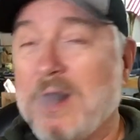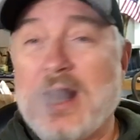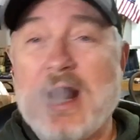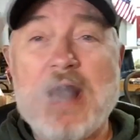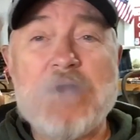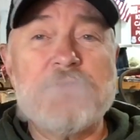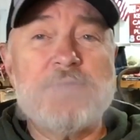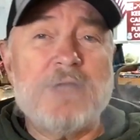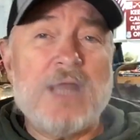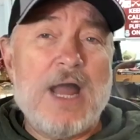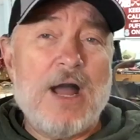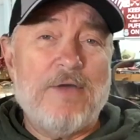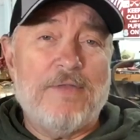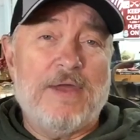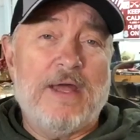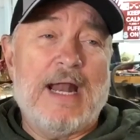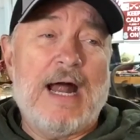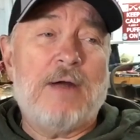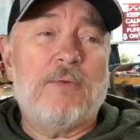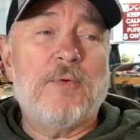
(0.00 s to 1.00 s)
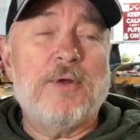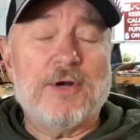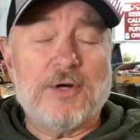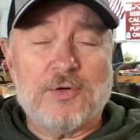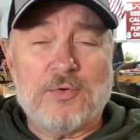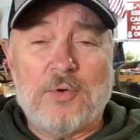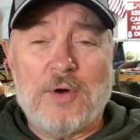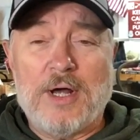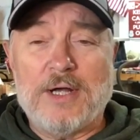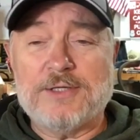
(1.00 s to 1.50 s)
every now and then I'll run
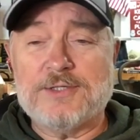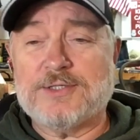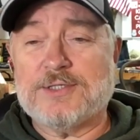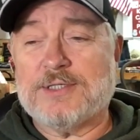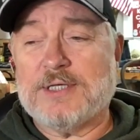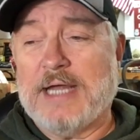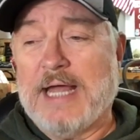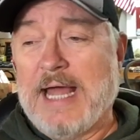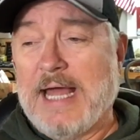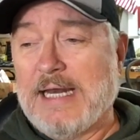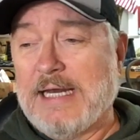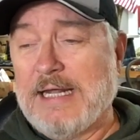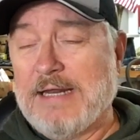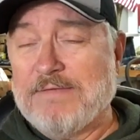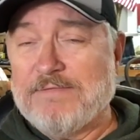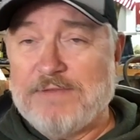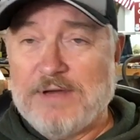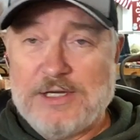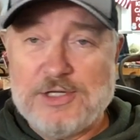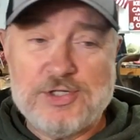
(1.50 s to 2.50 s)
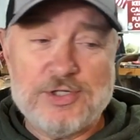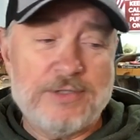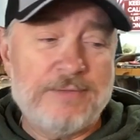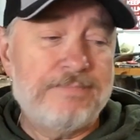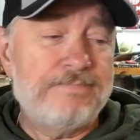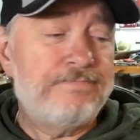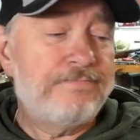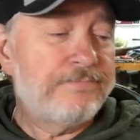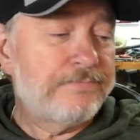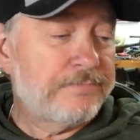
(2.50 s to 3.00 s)
across an
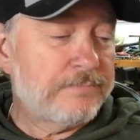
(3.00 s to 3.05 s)
invention